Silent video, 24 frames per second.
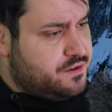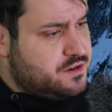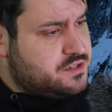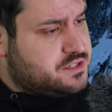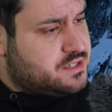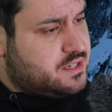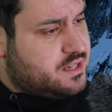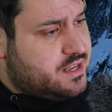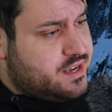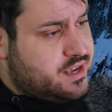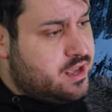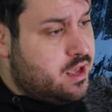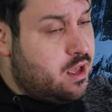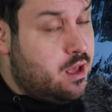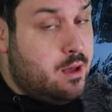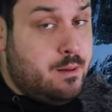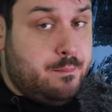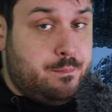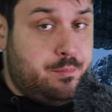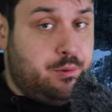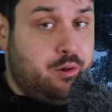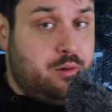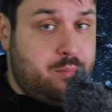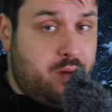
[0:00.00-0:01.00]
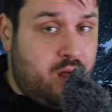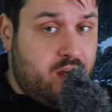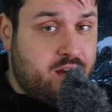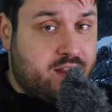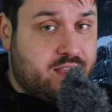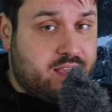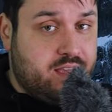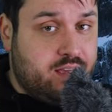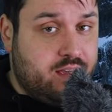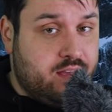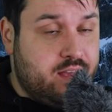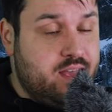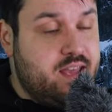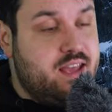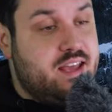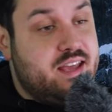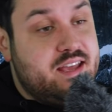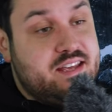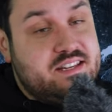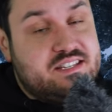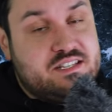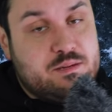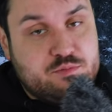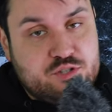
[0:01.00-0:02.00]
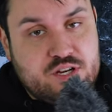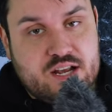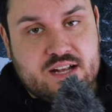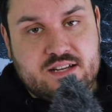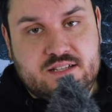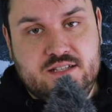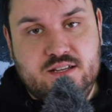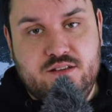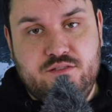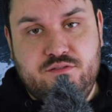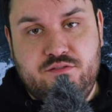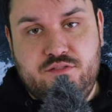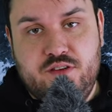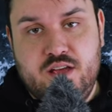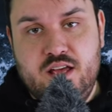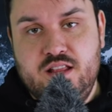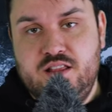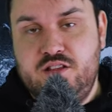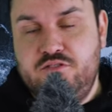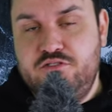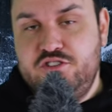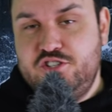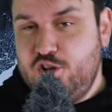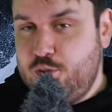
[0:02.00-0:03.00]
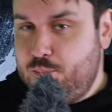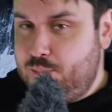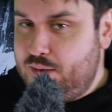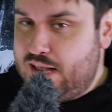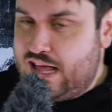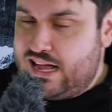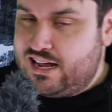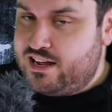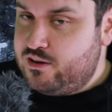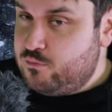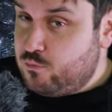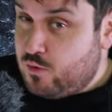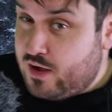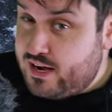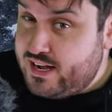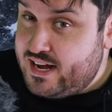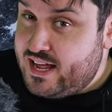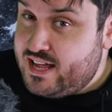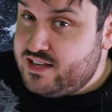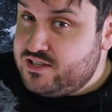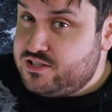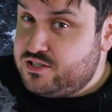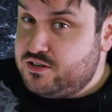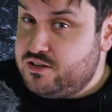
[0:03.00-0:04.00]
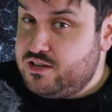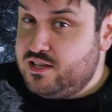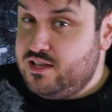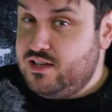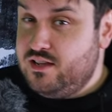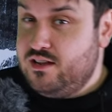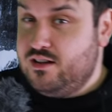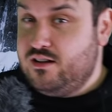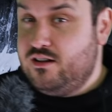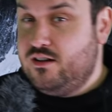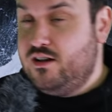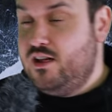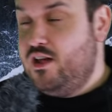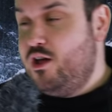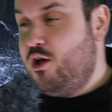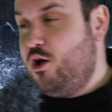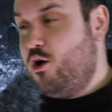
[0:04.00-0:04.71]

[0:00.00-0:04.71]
Firstly, bull market is subjective. There is no black and white answer here.